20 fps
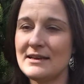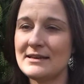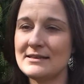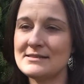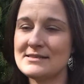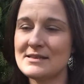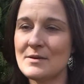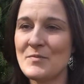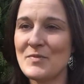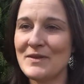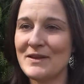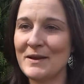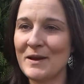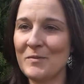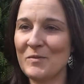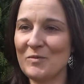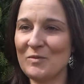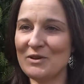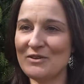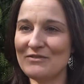it's something,
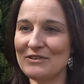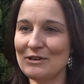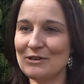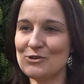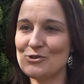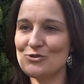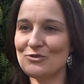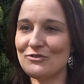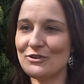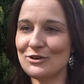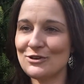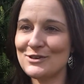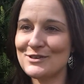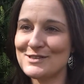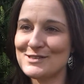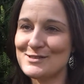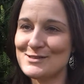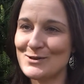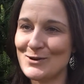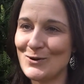I'm a bit of an
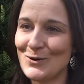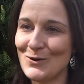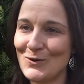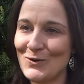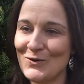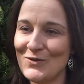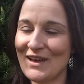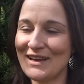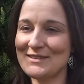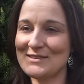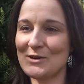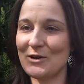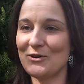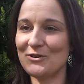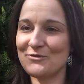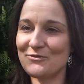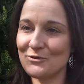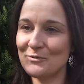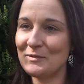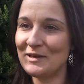introvert, so that's
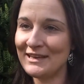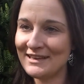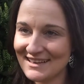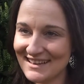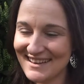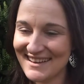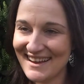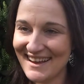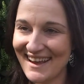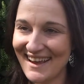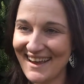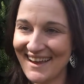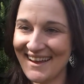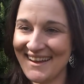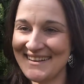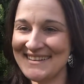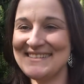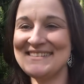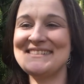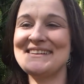hard for me.
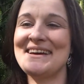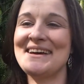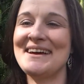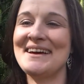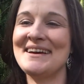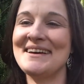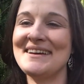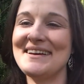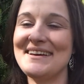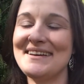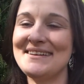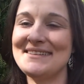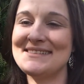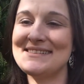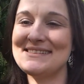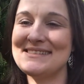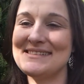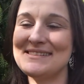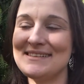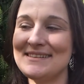And
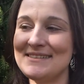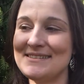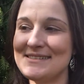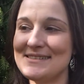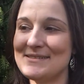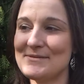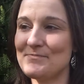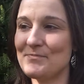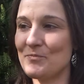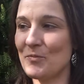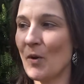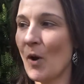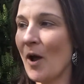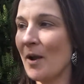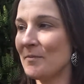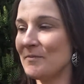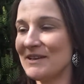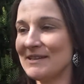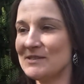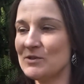
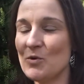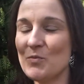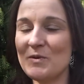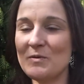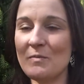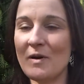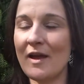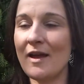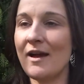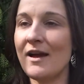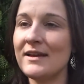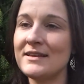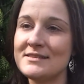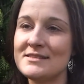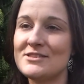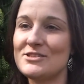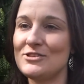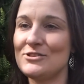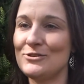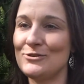it's opened my
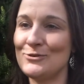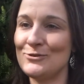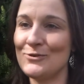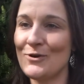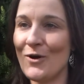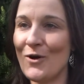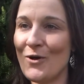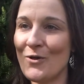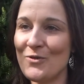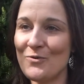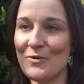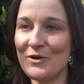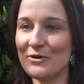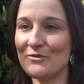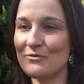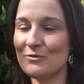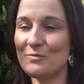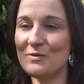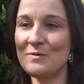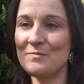eyes to all the
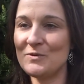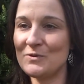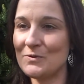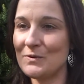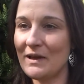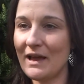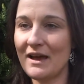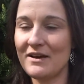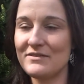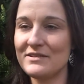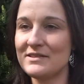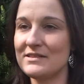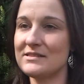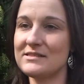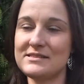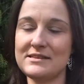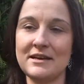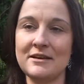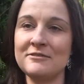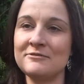wonderful people we have in
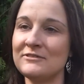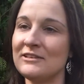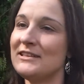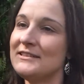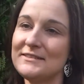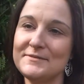this town.